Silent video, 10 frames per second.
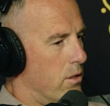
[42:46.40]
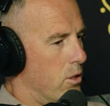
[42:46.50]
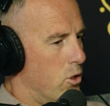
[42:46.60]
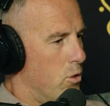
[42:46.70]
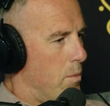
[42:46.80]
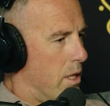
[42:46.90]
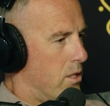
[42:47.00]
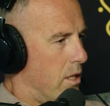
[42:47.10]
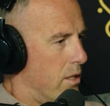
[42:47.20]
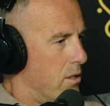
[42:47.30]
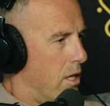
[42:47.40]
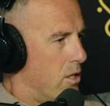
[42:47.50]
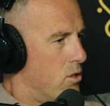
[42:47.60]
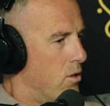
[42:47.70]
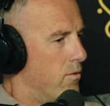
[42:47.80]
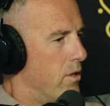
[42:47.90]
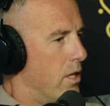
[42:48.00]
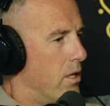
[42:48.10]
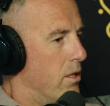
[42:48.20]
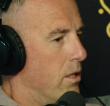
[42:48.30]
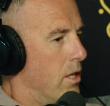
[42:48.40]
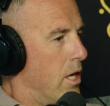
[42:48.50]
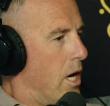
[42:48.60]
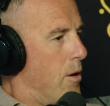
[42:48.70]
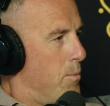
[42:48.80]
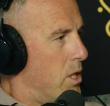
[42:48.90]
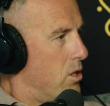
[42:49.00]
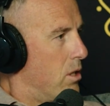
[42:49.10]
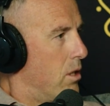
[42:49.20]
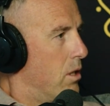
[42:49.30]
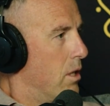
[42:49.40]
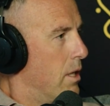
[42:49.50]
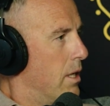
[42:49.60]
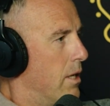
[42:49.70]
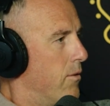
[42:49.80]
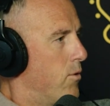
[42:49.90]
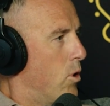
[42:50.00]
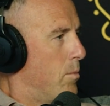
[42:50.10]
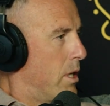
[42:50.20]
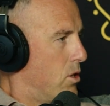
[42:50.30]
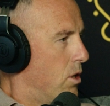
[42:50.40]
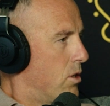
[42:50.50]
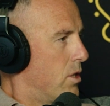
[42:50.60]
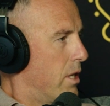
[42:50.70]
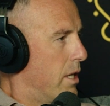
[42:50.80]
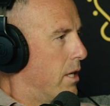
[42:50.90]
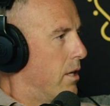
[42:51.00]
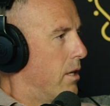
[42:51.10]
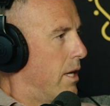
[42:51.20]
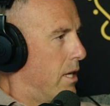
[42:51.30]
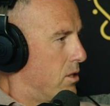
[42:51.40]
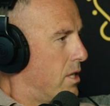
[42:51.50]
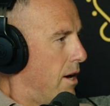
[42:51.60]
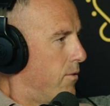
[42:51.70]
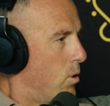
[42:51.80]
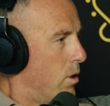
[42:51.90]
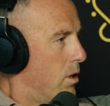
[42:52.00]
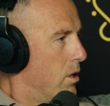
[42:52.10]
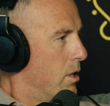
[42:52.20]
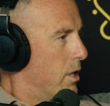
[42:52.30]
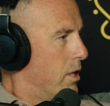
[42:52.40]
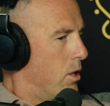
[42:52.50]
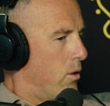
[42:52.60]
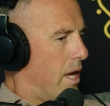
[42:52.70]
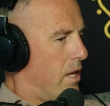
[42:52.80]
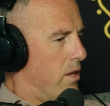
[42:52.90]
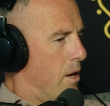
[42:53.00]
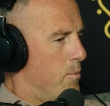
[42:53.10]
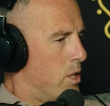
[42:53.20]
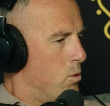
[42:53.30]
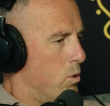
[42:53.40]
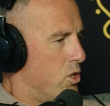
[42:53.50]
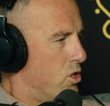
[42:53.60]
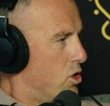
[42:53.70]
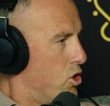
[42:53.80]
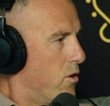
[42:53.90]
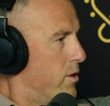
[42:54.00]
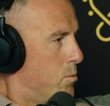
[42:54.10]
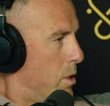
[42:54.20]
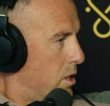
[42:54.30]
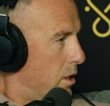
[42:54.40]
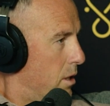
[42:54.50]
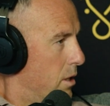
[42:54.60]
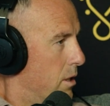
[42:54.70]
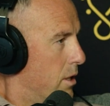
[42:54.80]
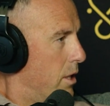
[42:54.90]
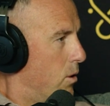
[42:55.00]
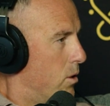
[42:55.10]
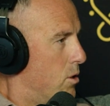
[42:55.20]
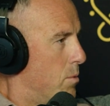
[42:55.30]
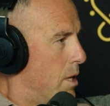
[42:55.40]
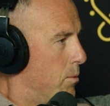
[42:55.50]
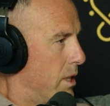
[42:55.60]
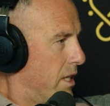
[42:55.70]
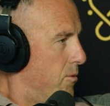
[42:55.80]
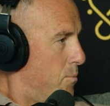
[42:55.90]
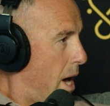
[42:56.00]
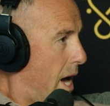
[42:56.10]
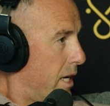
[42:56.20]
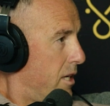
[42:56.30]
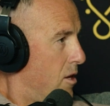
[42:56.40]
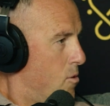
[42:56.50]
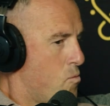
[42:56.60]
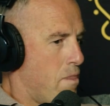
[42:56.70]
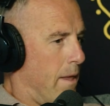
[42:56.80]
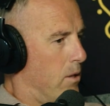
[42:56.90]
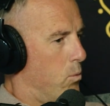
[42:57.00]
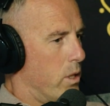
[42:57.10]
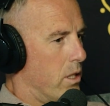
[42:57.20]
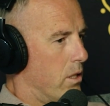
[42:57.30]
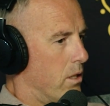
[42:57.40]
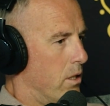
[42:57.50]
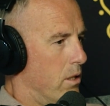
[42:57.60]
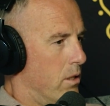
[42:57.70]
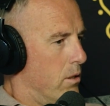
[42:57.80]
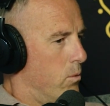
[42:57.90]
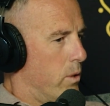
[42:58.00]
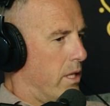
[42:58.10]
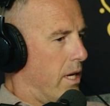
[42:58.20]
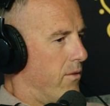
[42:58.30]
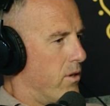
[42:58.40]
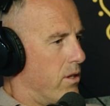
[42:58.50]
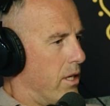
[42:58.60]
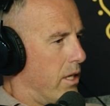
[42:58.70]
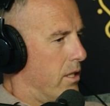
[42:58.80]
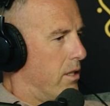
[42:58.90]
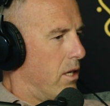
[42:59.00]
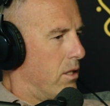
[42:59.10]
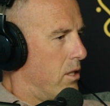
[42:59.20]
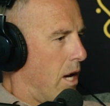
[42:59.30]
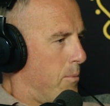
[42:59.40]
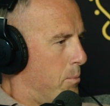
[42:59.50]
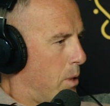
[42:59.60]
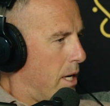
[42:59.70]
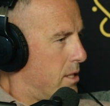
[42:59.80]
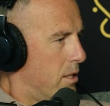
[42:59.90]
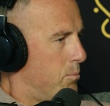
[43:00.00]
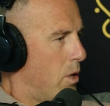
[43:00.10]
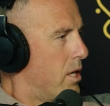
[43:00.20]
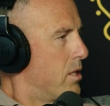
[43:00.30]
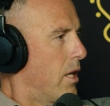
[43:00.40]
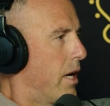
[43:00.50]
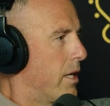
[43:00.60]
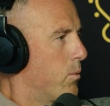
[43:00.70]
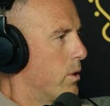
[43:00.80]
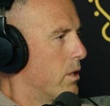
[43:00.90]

You mentioned I served a mission for my church in El Salvador. That mission was just a service mission, to be able to give back. We did everything on top of proselyting.